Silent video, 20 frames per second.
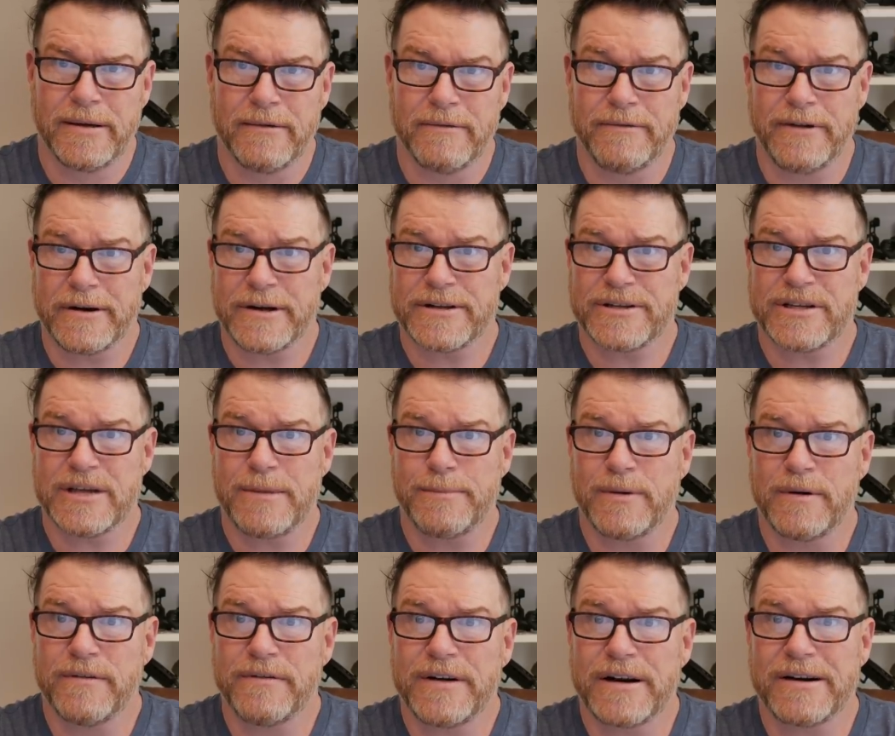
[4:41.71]
Very
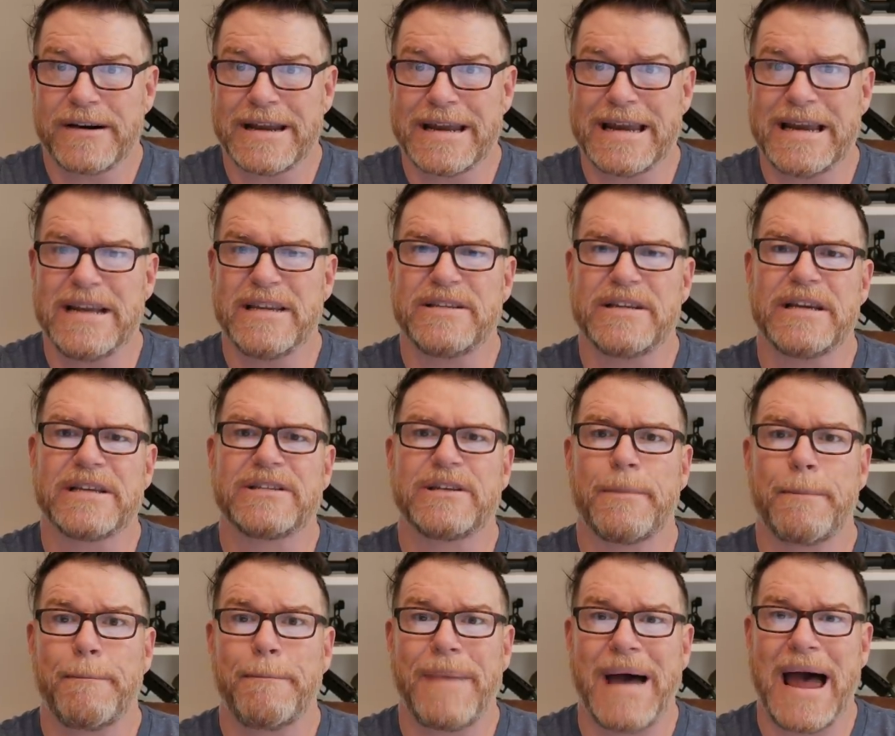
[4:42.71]
simple, very easy. It's
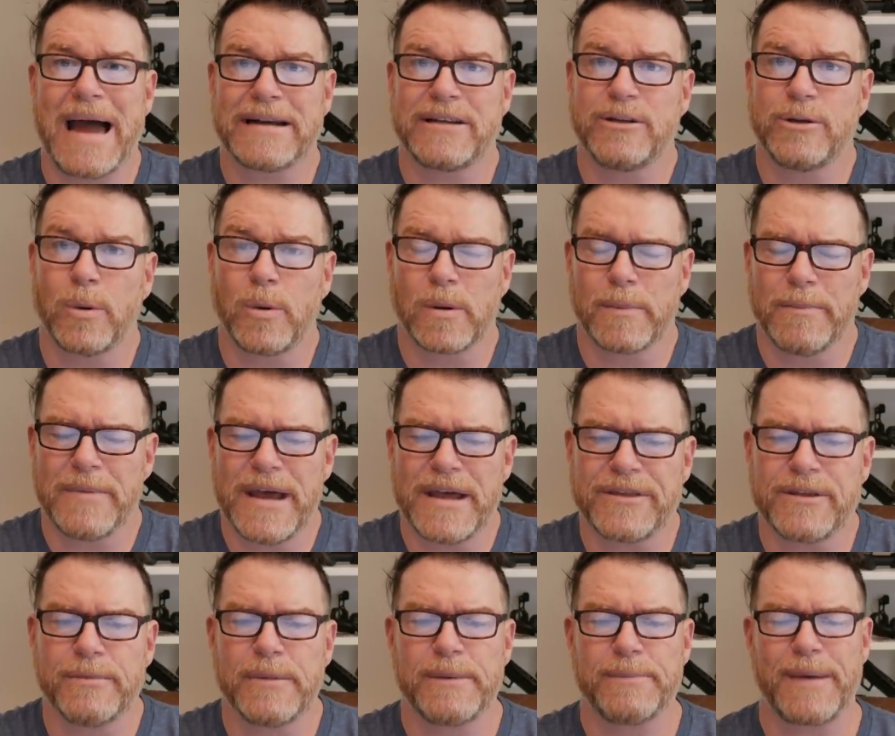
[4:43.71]
a backdoor
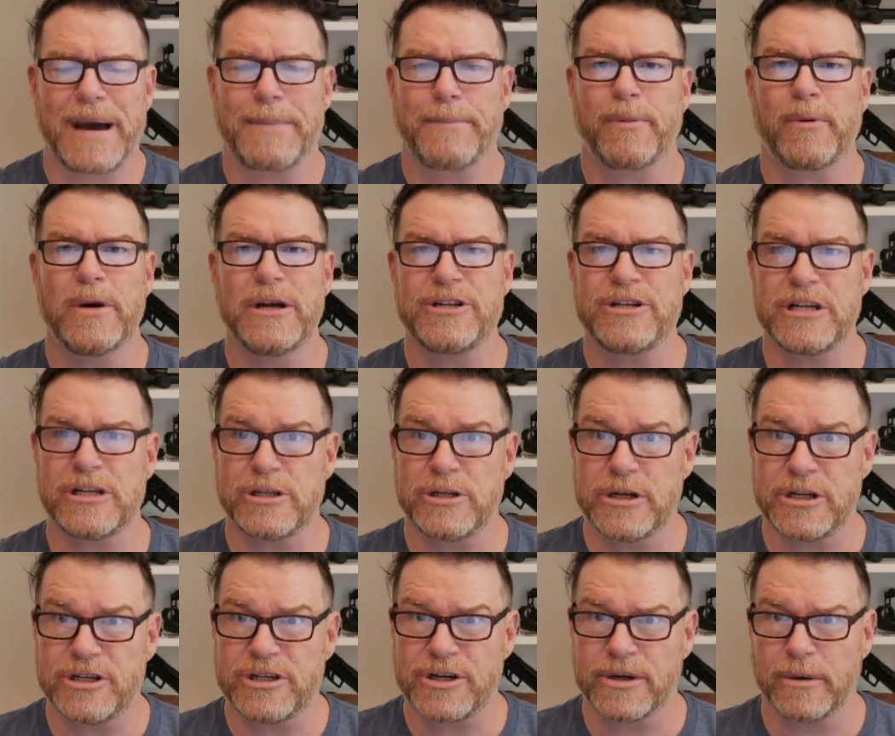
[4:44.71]
method. But by preaching
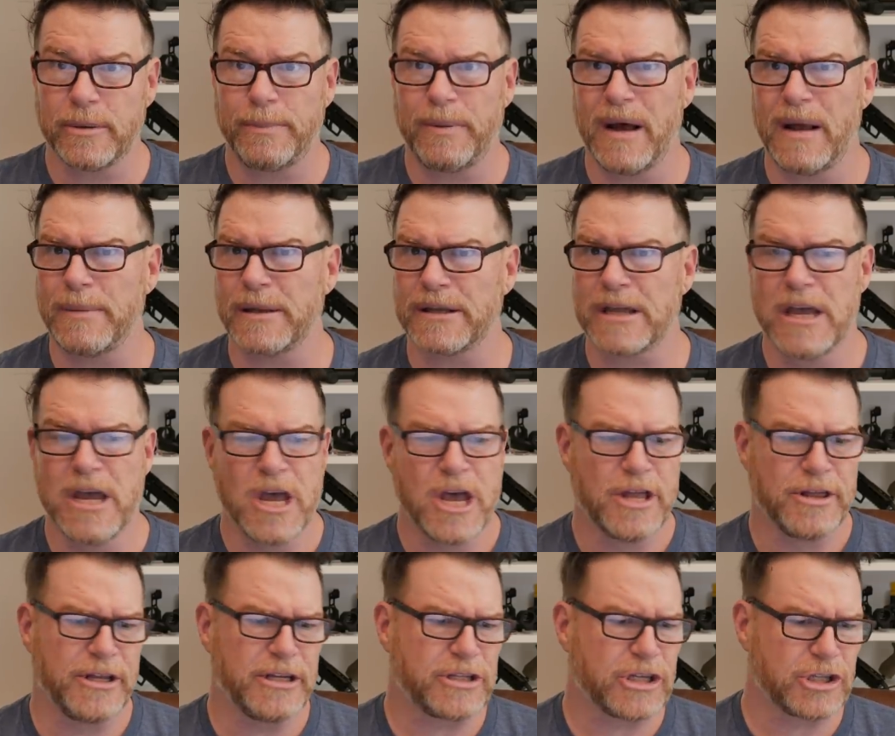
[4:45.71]
to the general public,
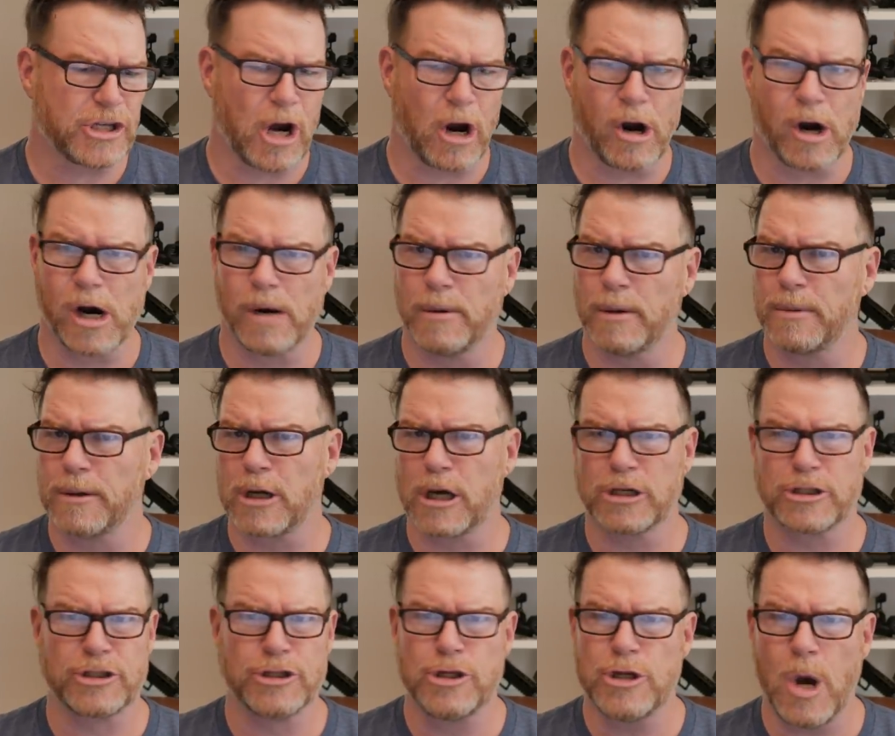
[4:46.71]
this is horrible
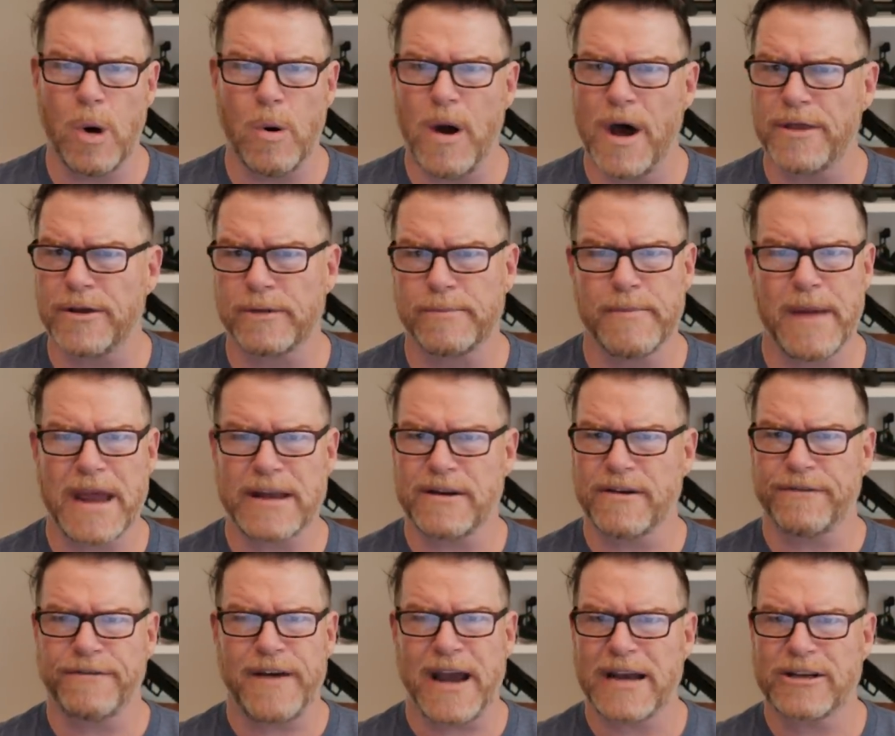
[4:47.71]
because no other
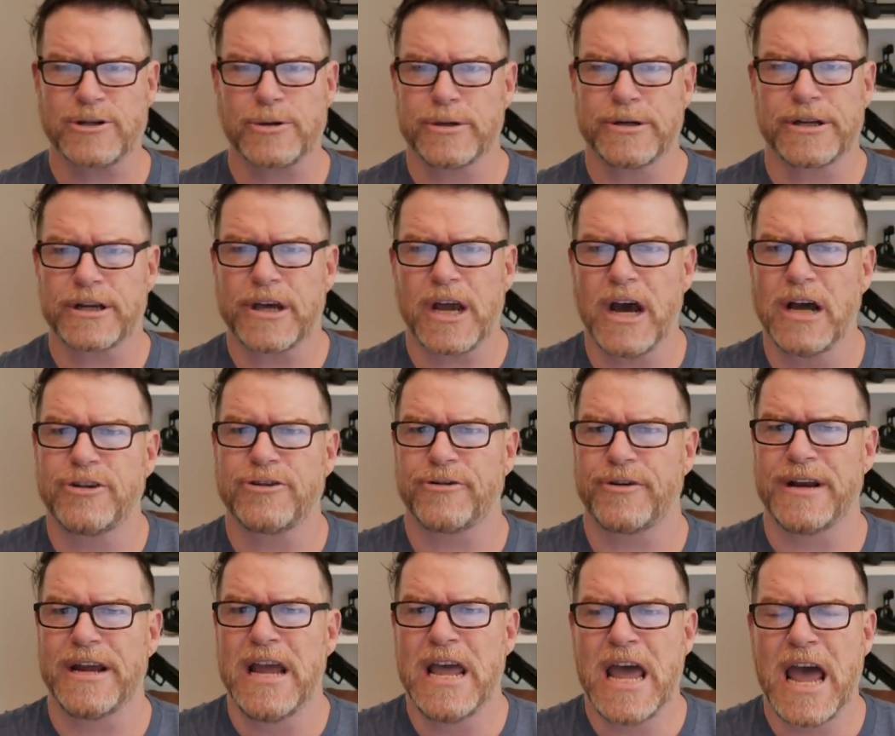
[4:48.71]
manufacturer in the
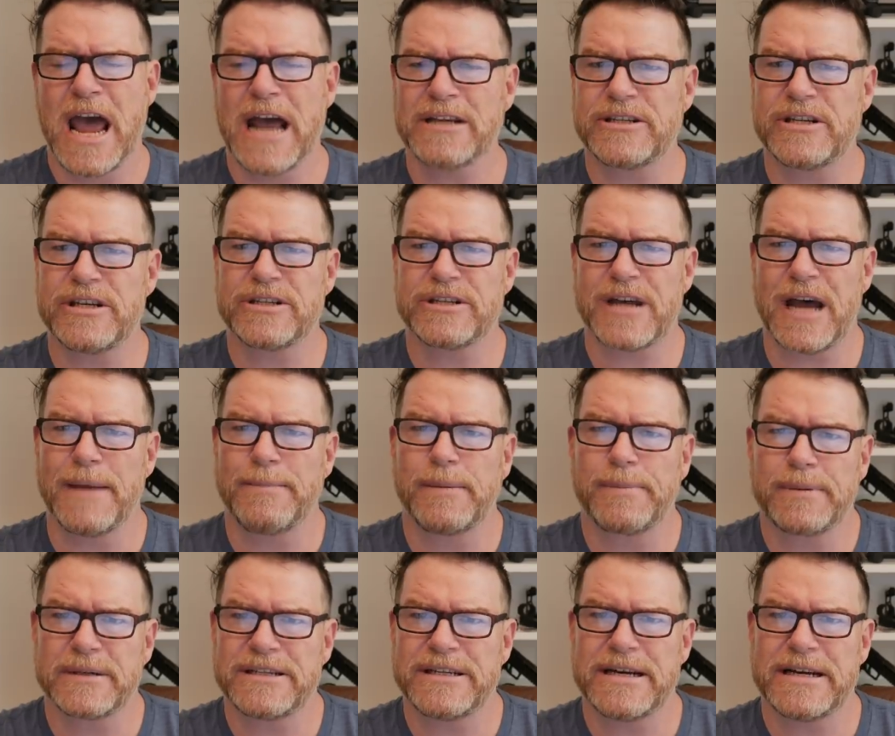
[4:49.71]
country has this type
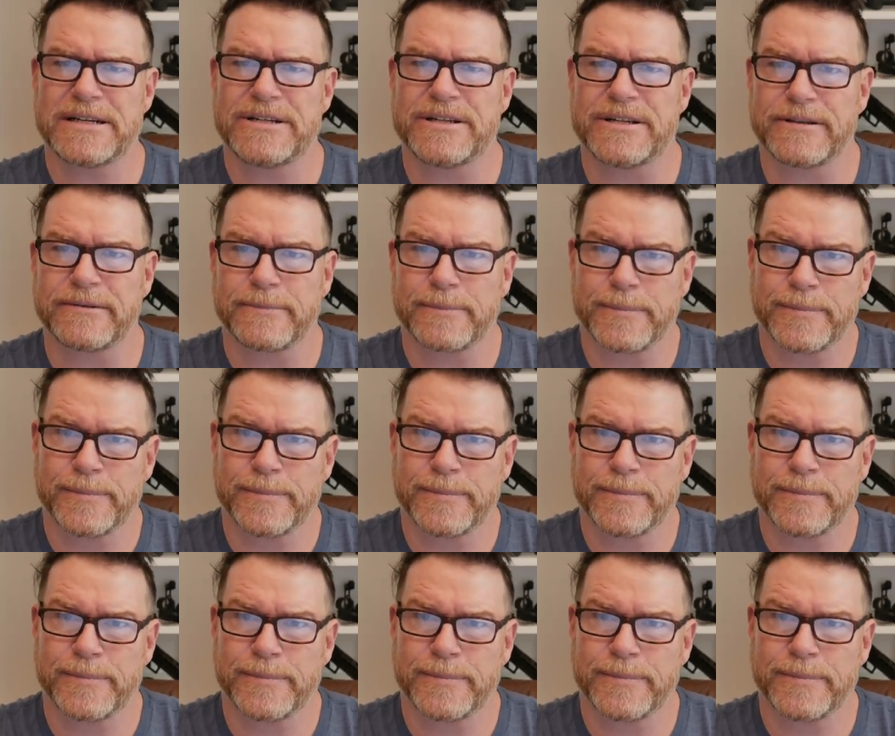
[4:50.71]
of protection.